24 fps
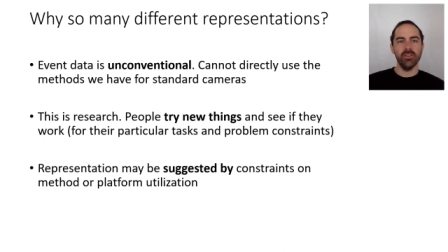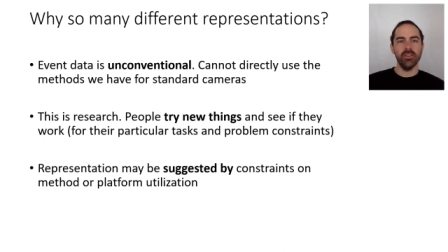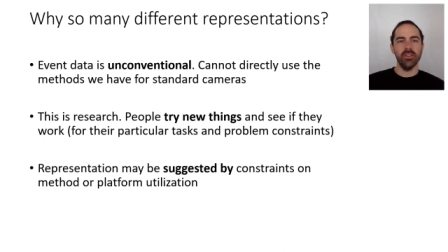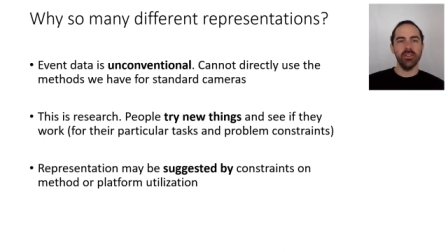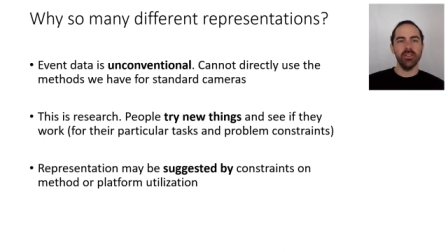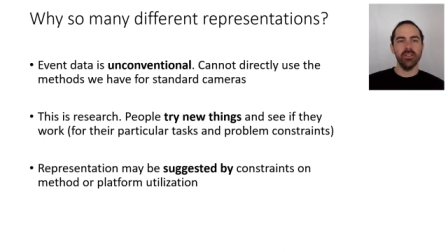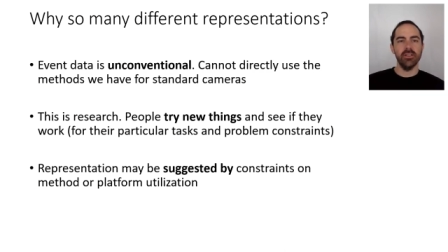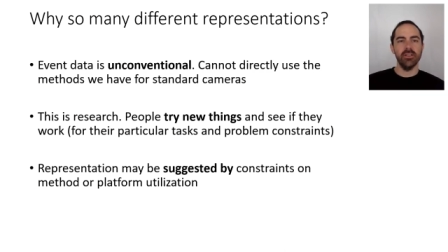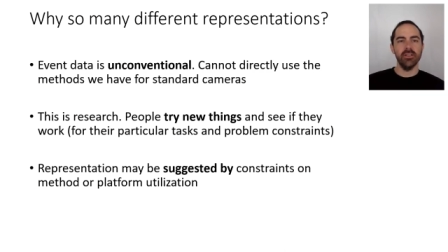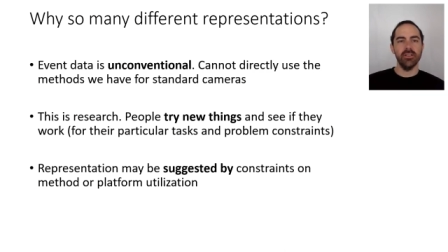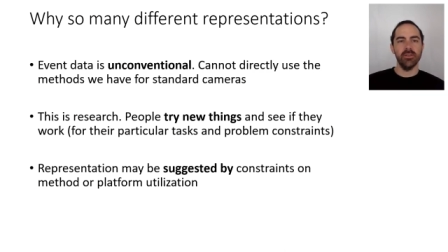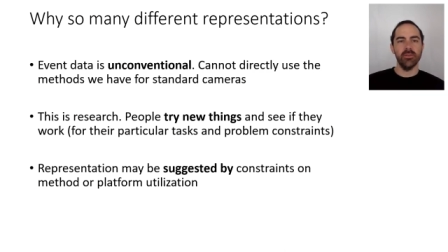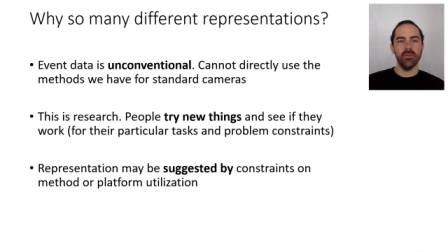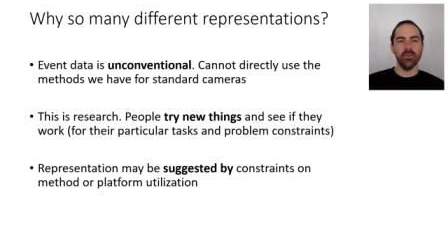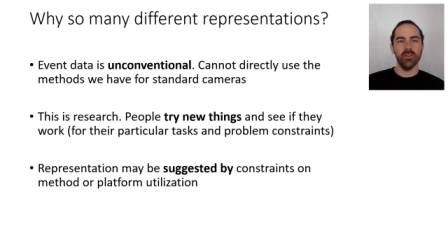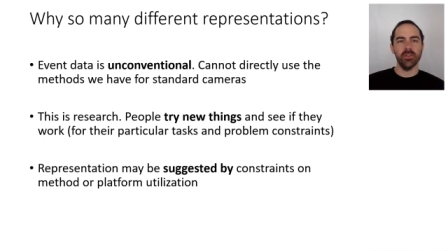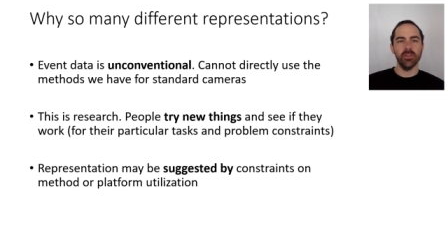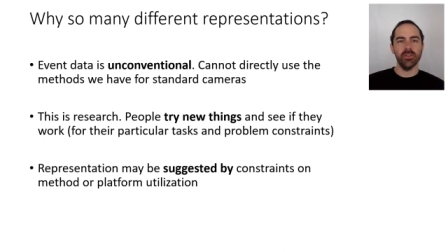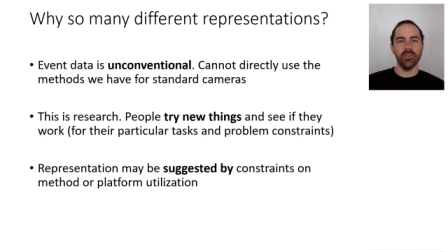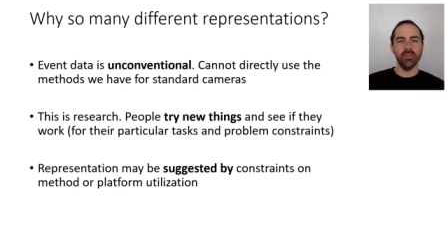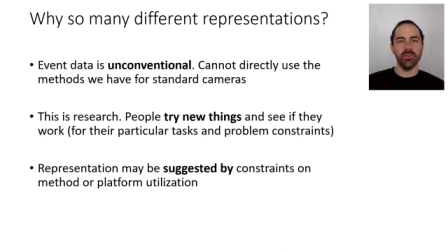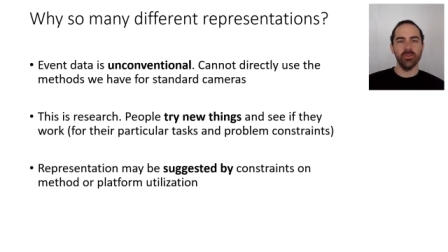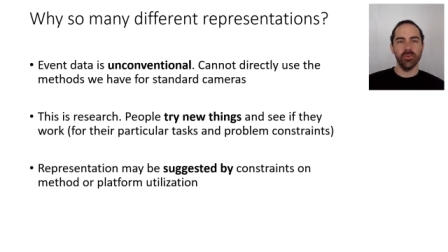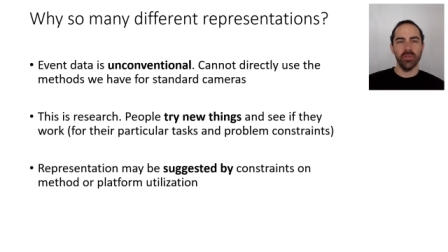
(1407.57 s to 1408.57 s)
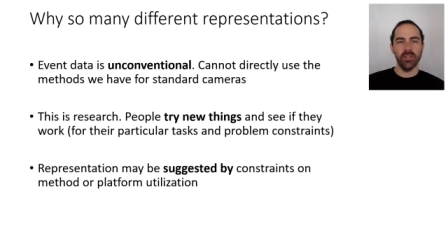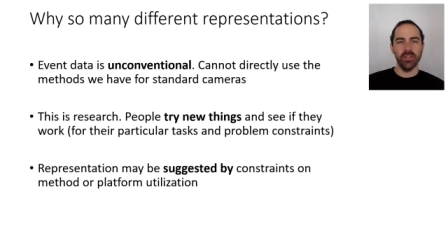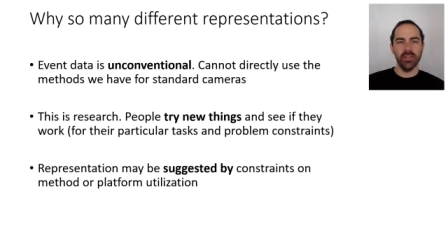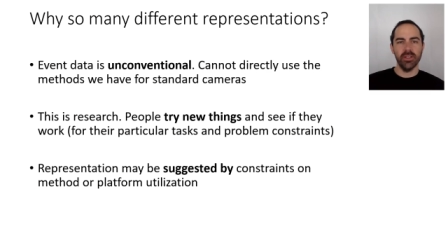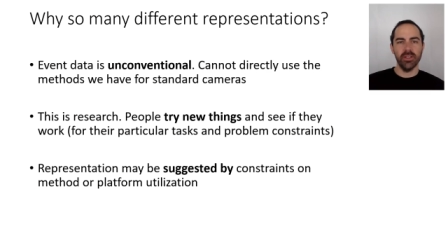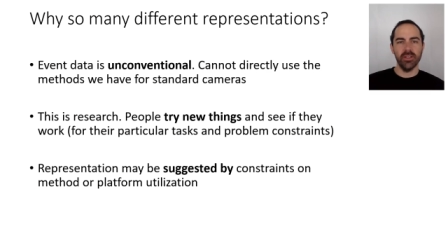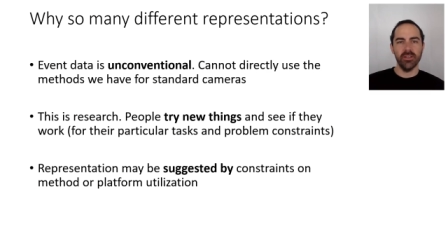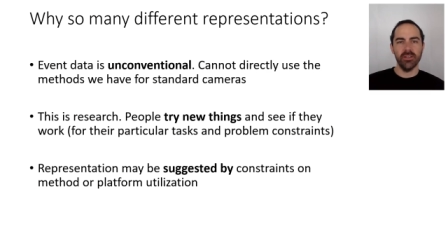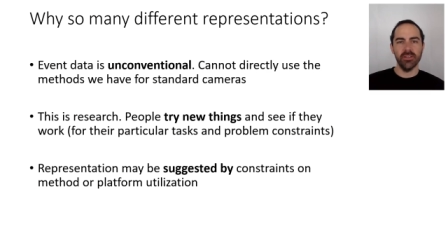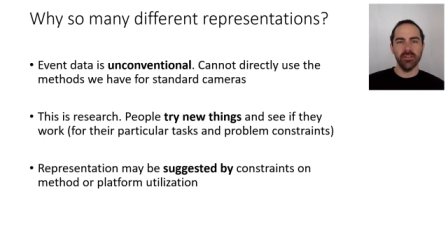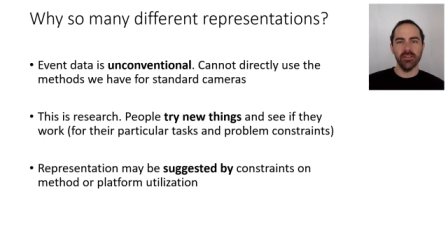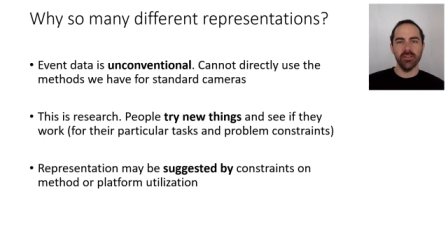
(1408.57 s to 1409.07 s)
then the question is
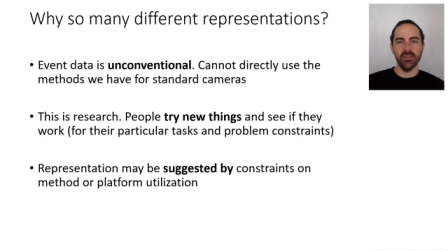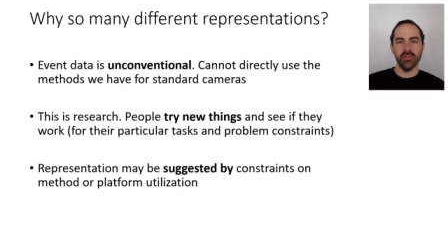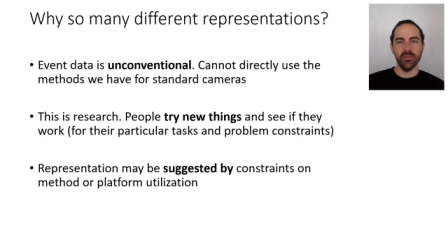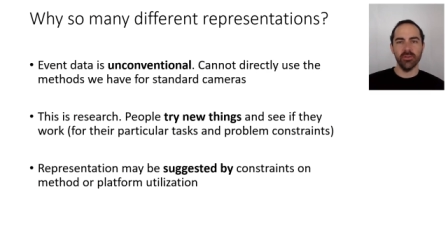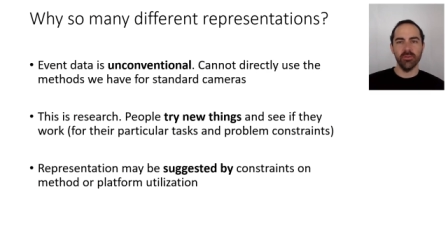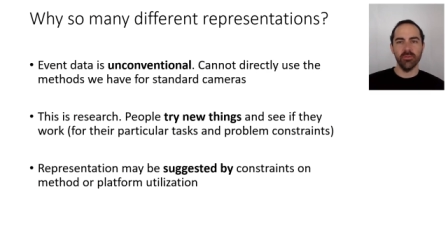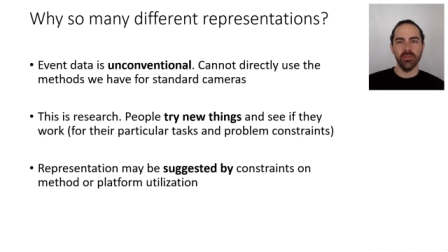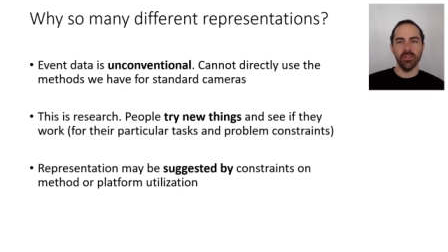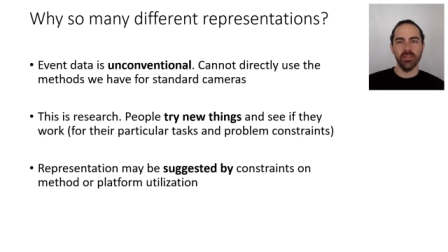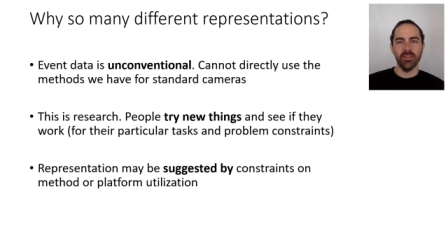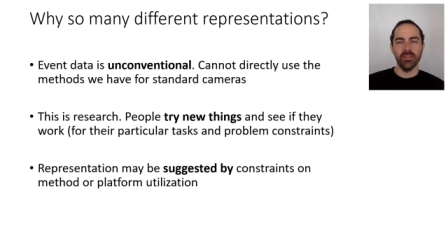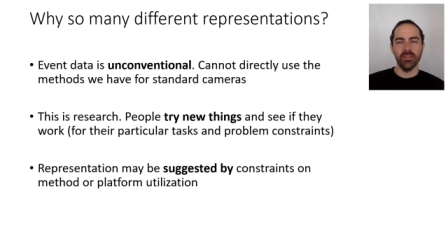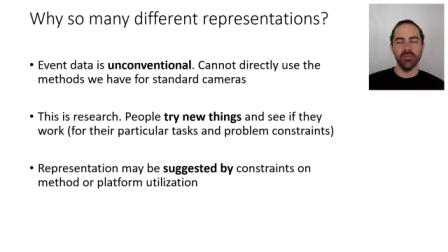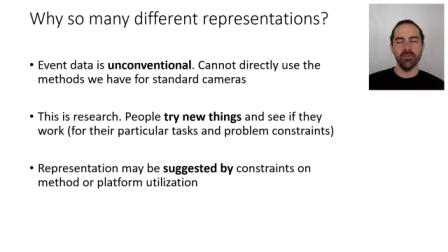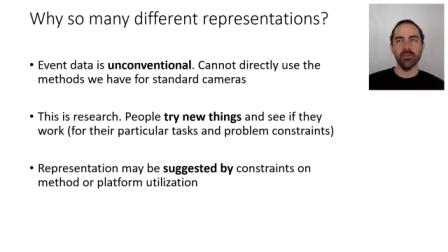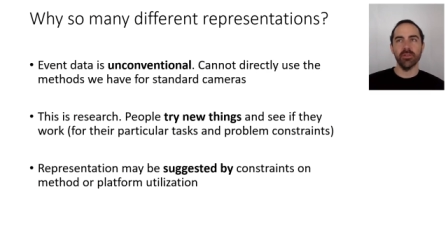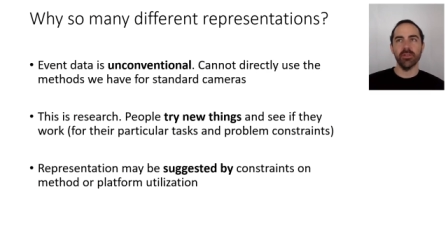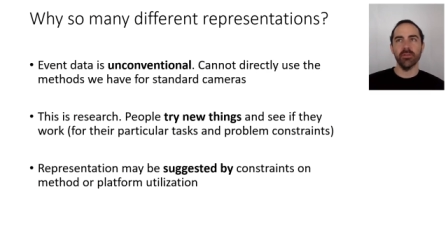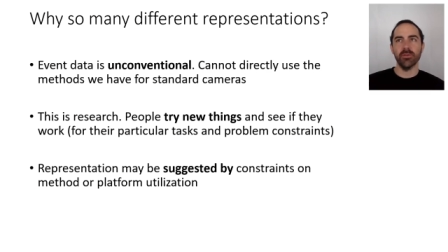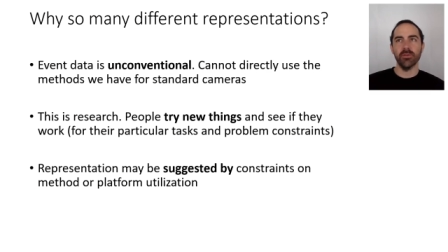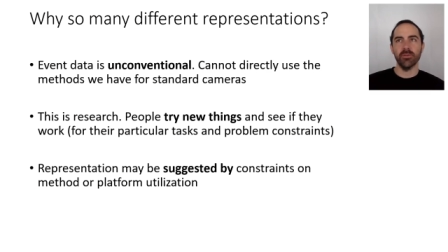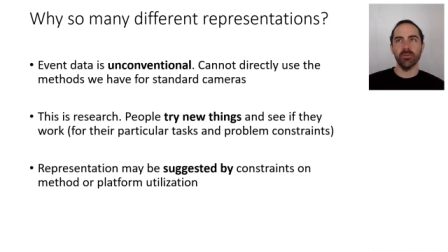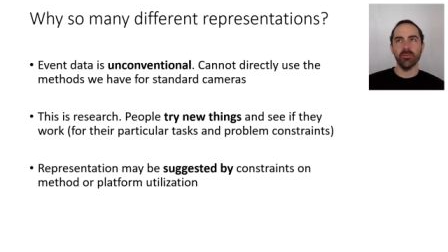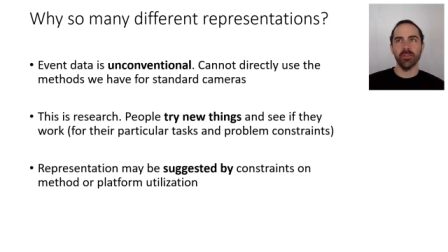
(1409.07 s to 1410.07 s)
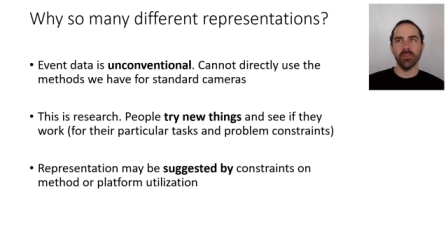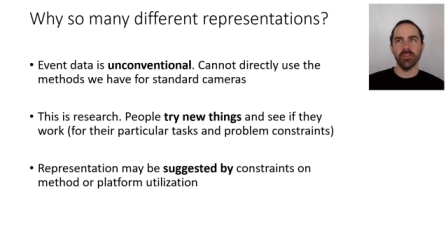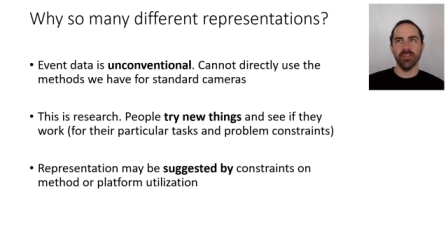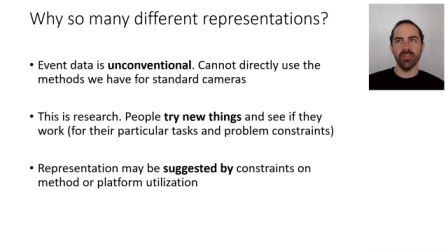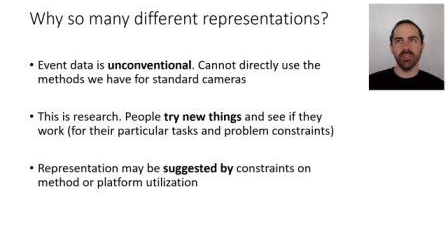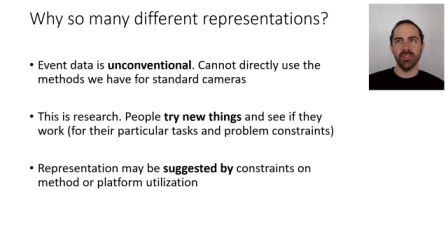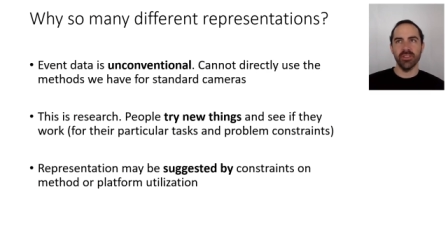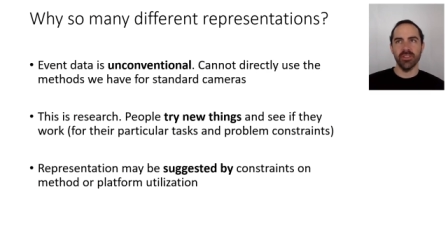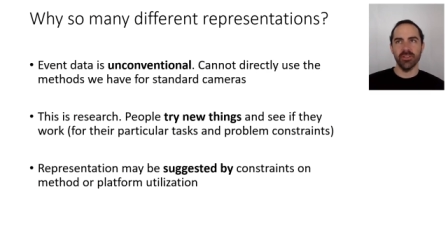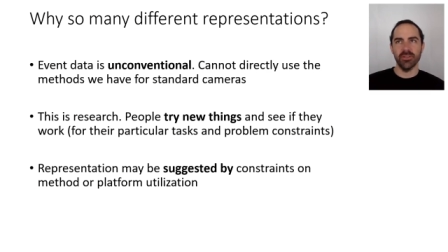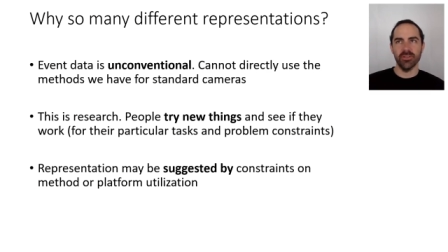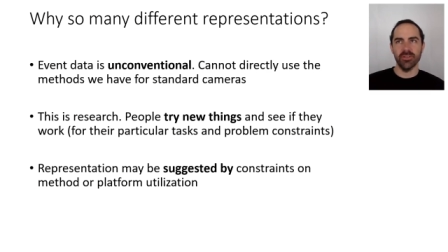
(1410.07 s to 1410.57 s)
why are there so many different
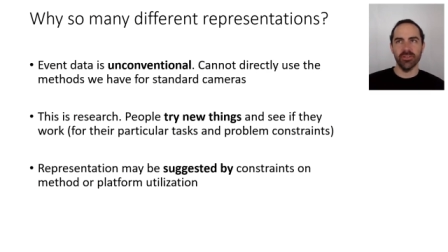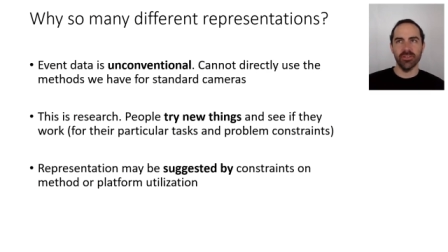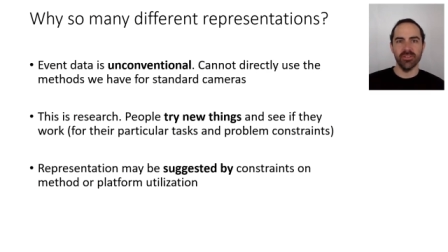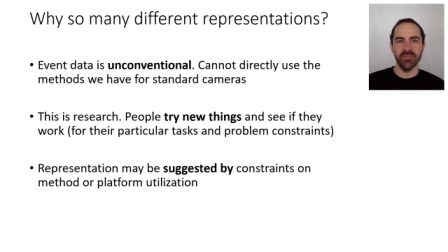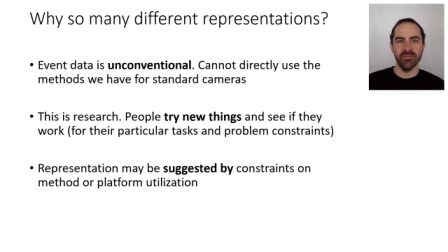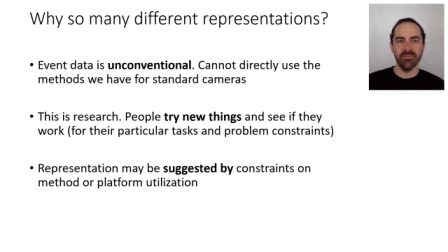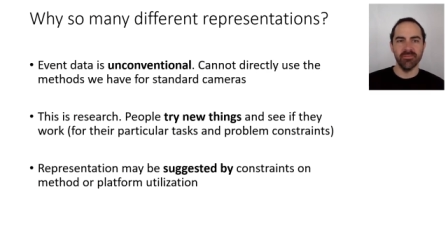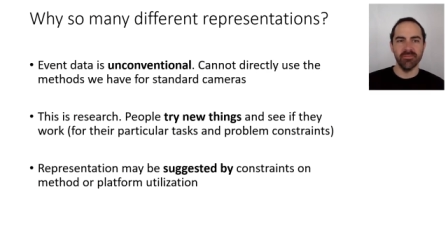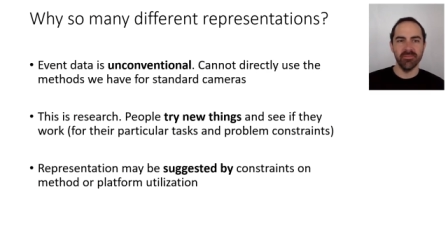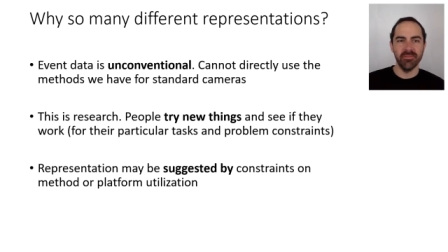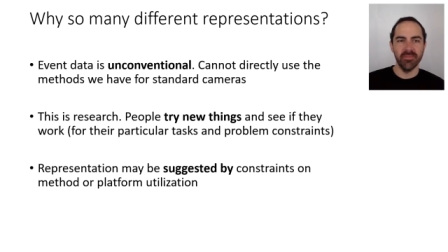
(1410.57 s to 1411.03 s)
representations?